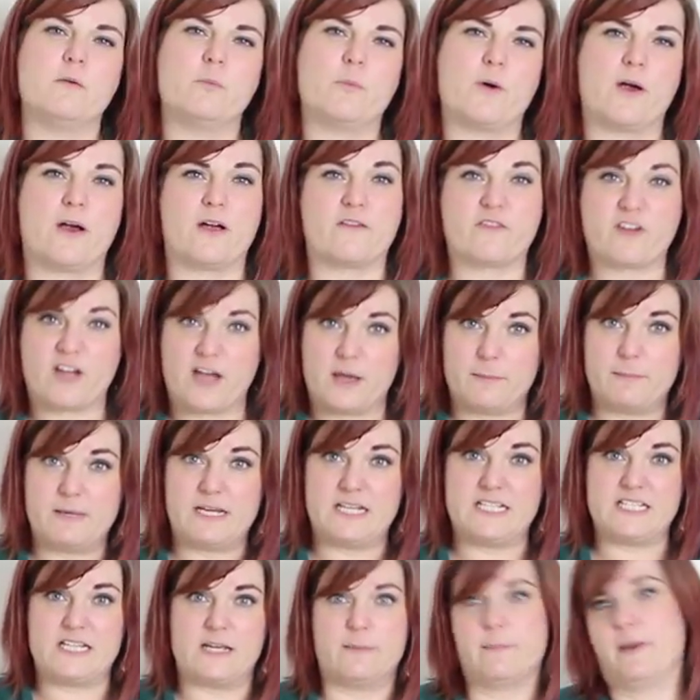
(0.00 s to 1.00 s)
where I've cut a
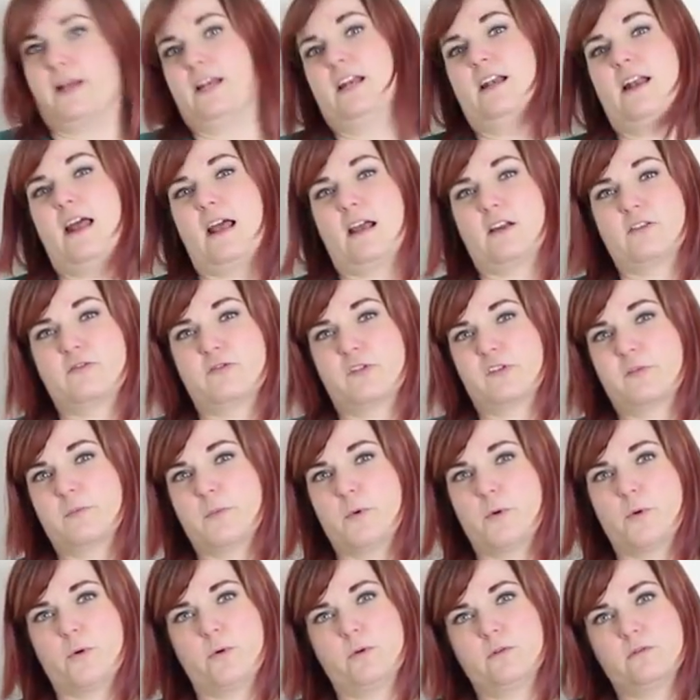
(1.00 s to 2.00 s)
medium and an extra
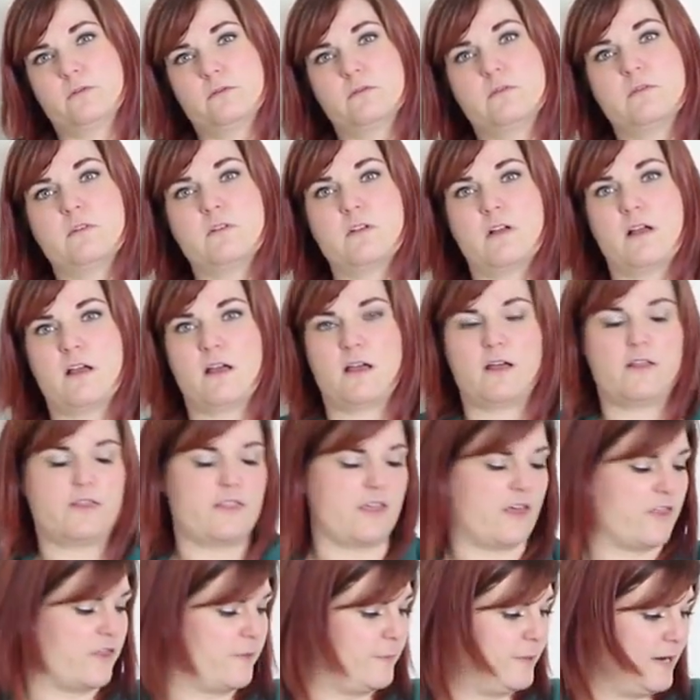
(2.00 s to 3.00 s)
small on
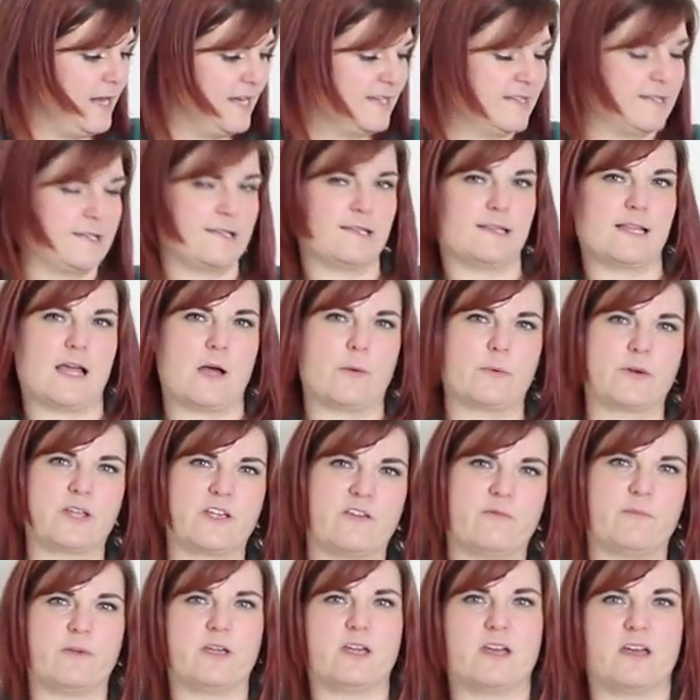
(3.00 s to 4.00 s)
the other places, and that would
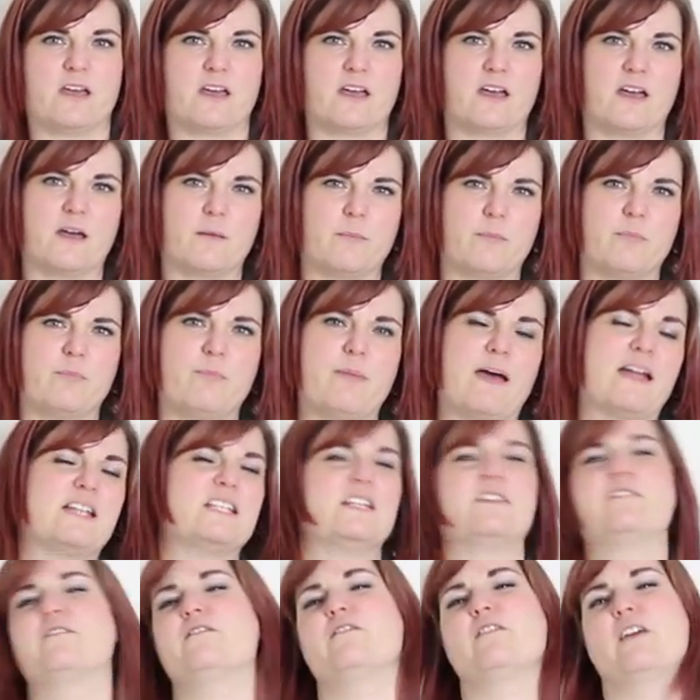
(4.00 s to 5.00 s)
give me a
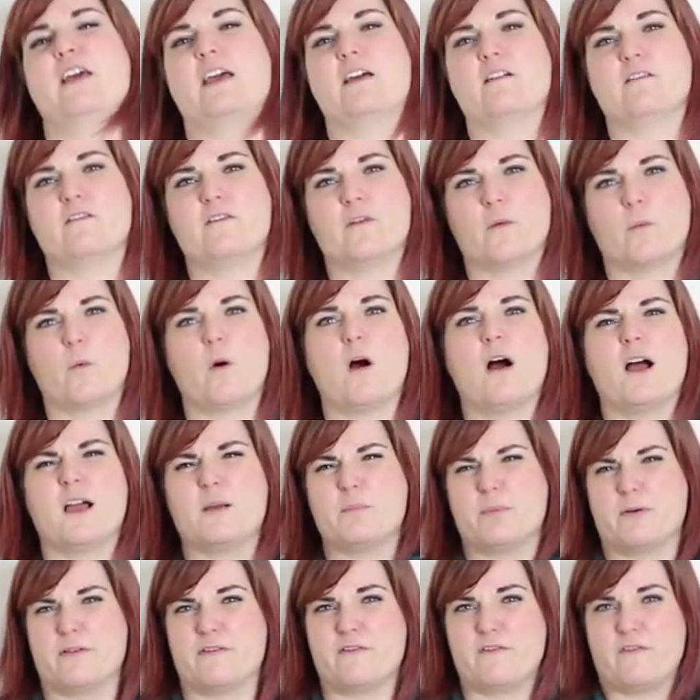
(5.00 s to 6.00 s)
better fit for what I
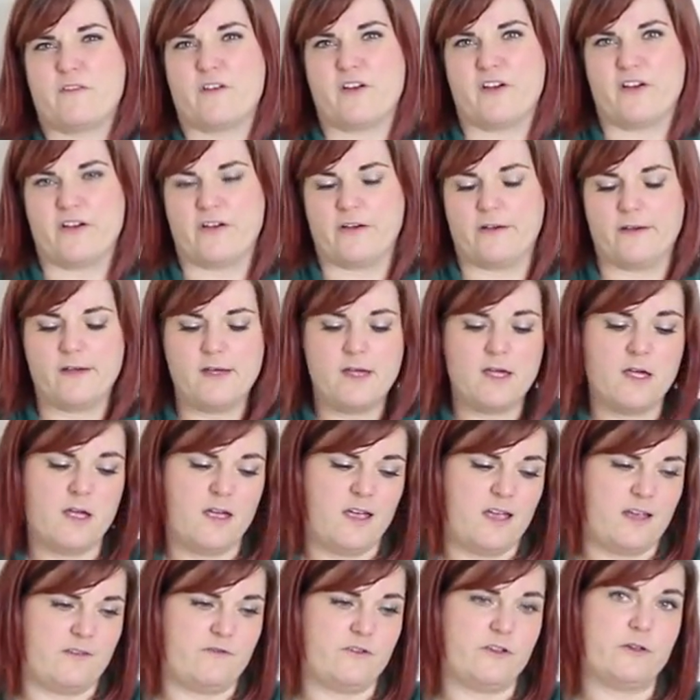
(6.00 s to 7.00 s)
prefer.
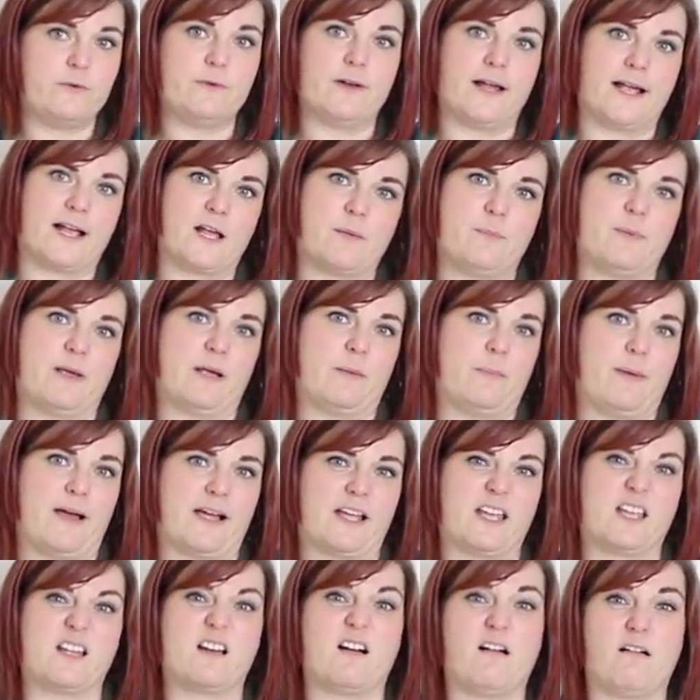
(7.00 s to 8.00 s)
If you like a big
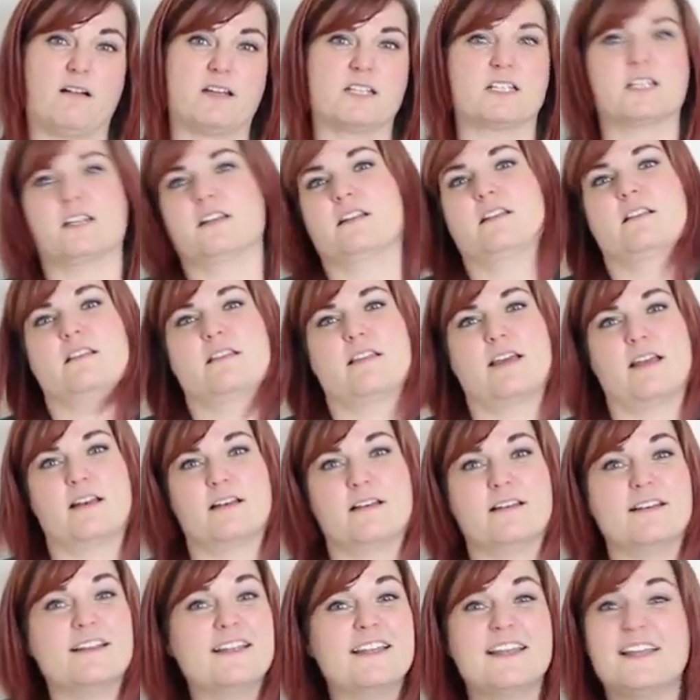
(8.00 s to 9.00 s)
baggy cardigan,
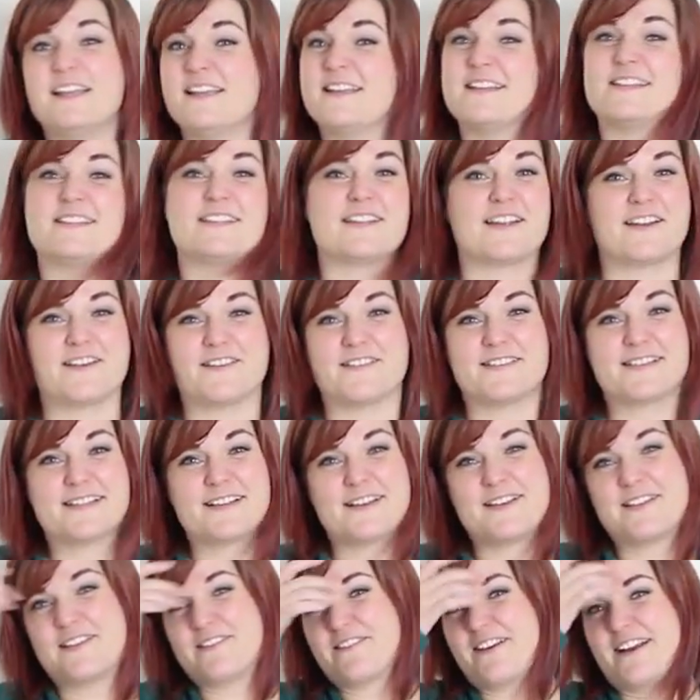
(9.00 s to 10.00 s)
then
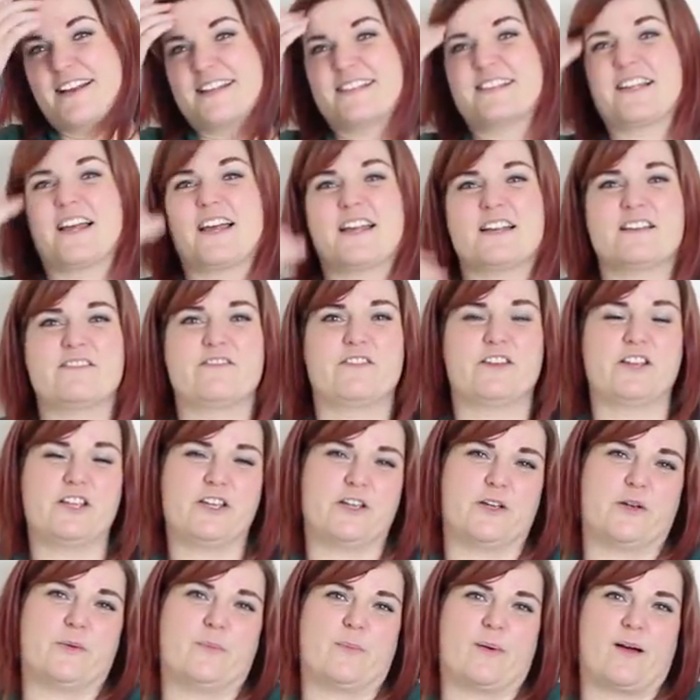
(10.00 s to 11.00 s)
sew the right size for
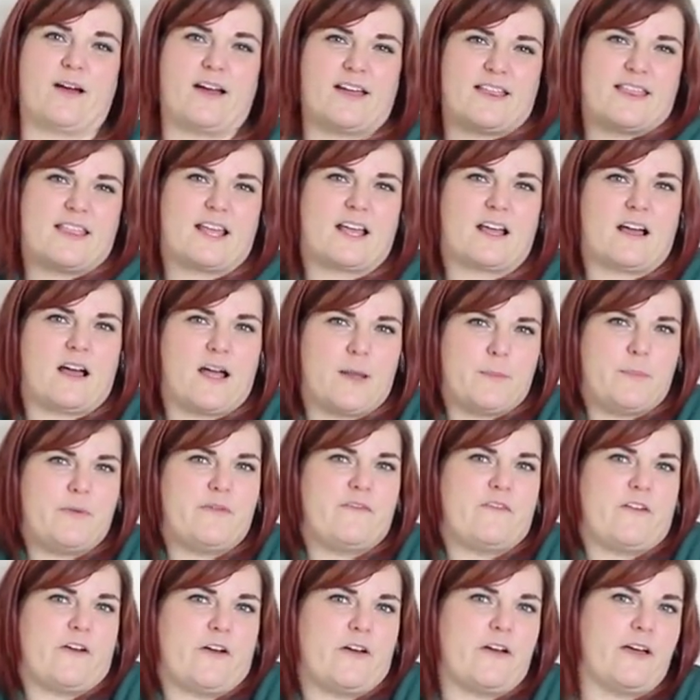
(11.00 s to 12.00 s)
you, but I think I
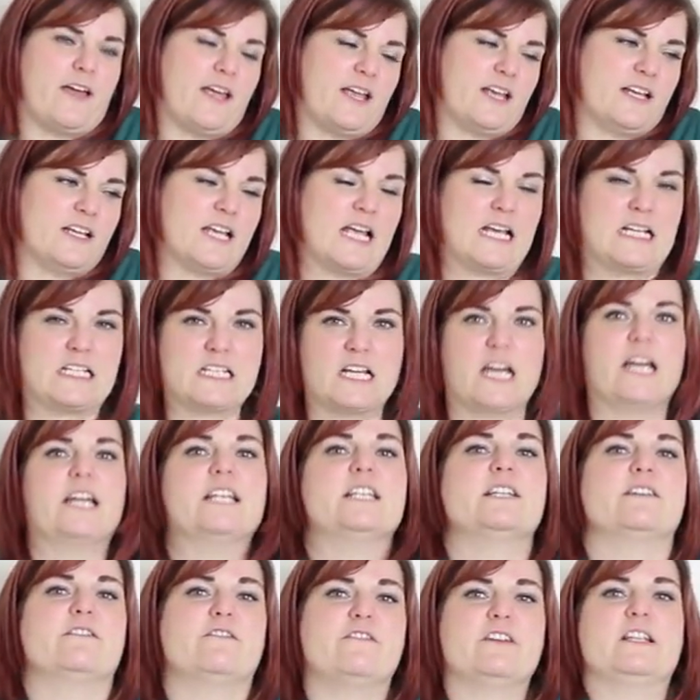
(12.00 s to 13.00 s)
prefer a
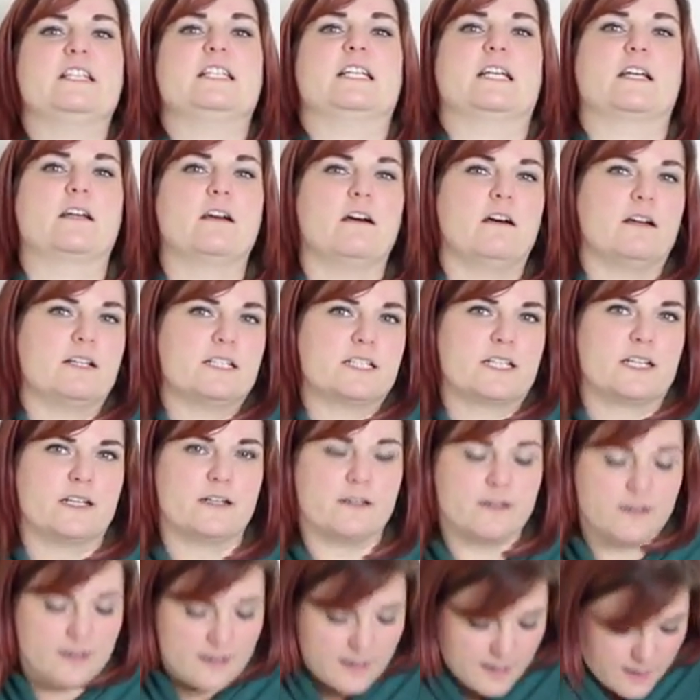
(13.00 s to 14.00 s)
tighter fitting
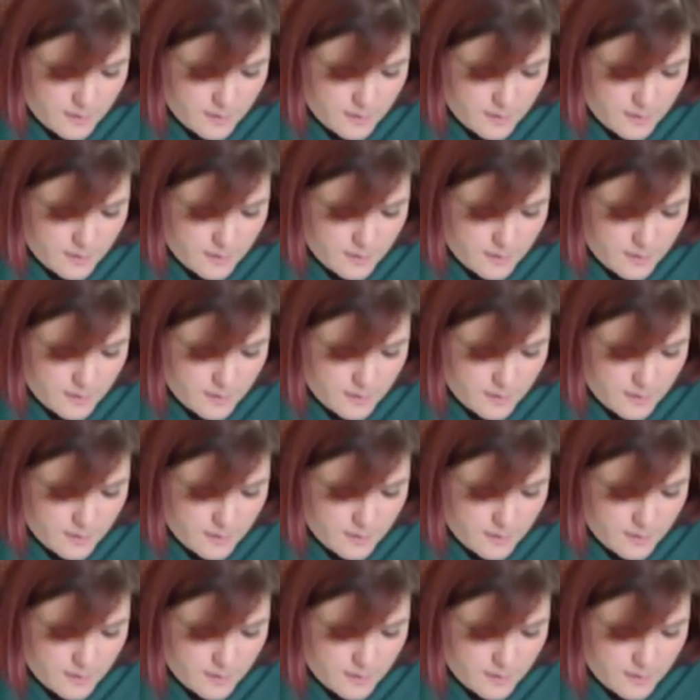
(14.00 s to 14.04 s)
cardigan.